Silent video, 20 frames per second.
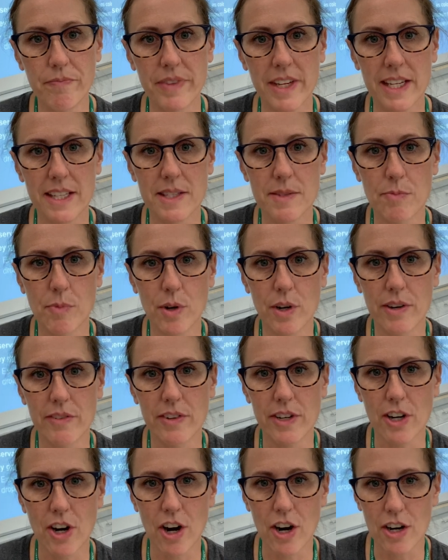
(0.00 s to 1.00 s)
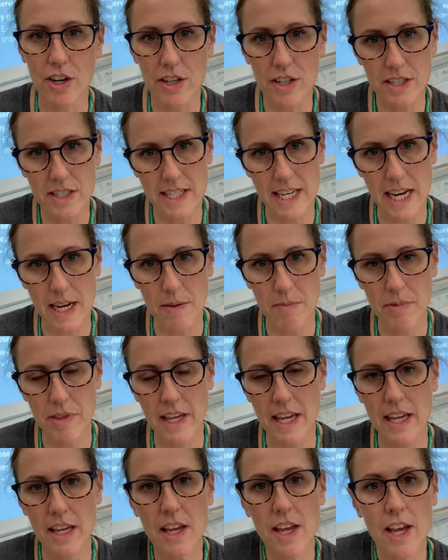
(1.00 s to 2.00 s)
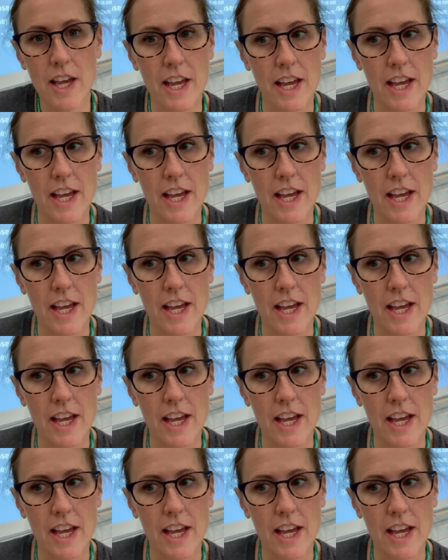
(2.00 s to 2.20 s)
It's more of an art type thing.